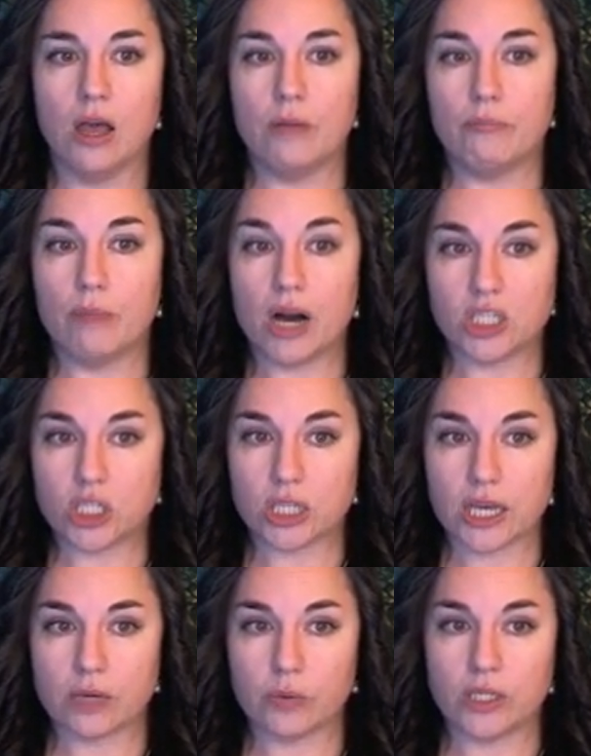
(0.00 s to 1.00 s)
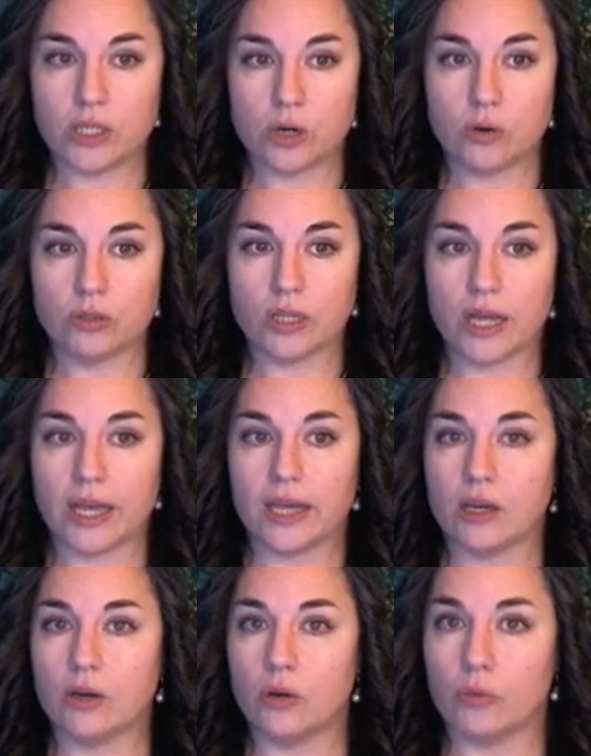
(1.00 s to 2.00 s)
much like we don't
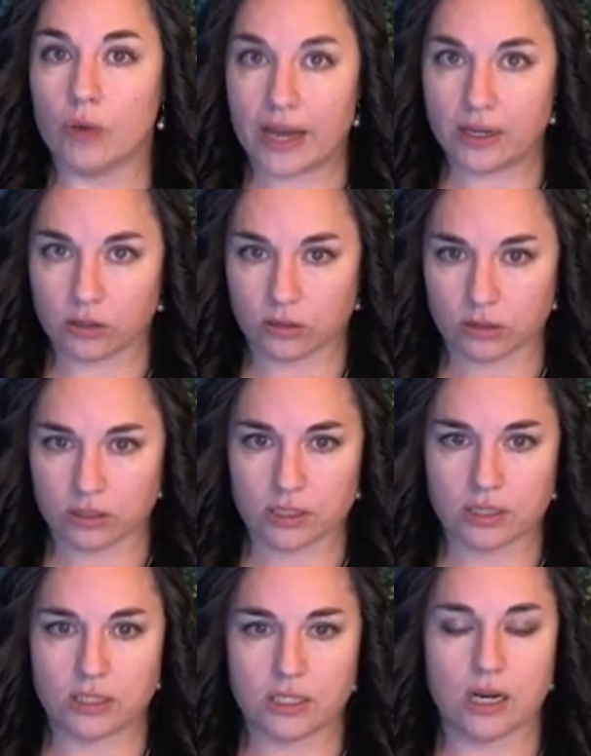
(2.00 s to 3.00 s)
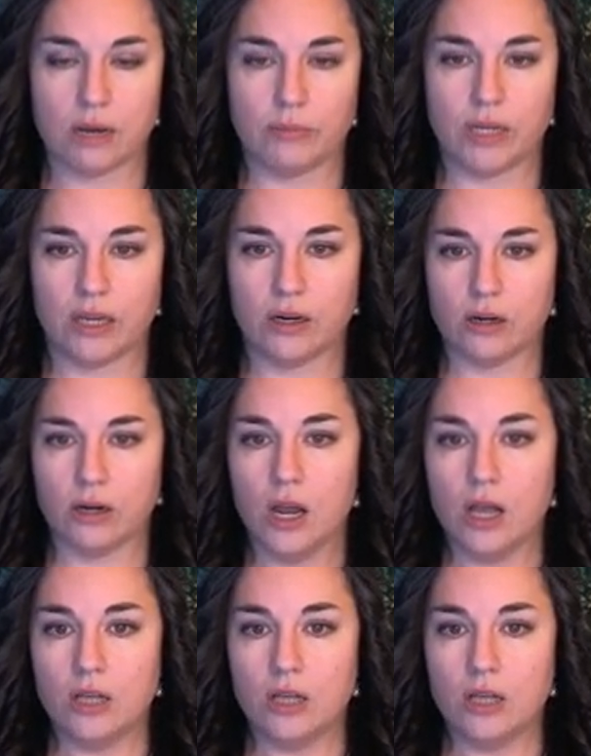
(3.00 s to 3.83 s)
like radicals in the denominator.